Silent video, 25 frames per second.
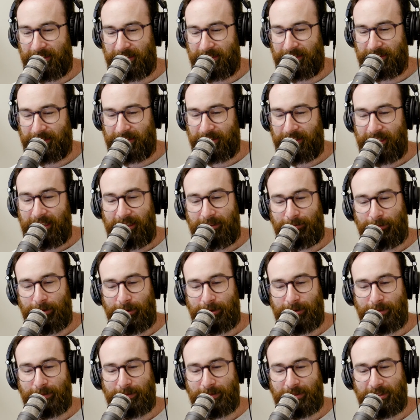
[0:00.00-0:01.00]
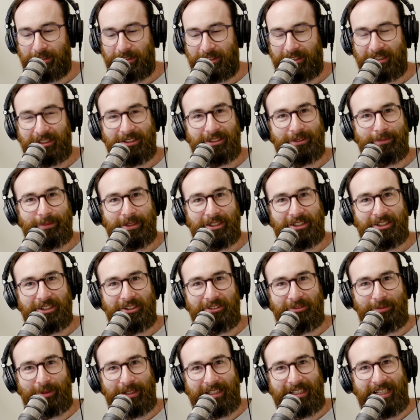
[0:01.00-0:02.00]
So yeah, welcome to the intermission
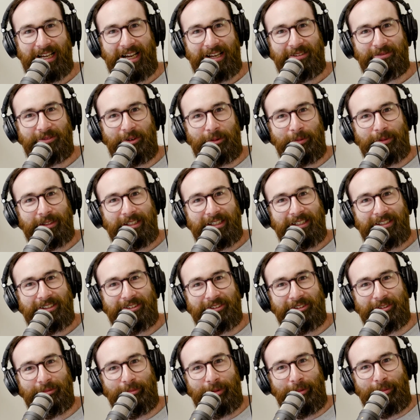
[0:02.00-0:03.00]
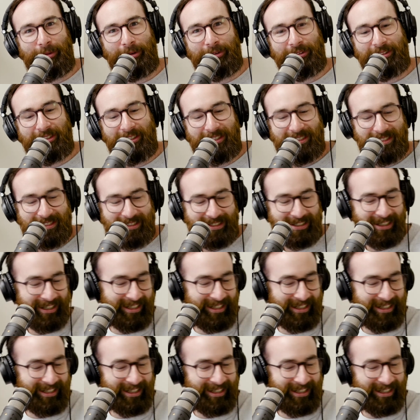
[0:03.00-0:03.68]
of my cat vomiting during my podcast.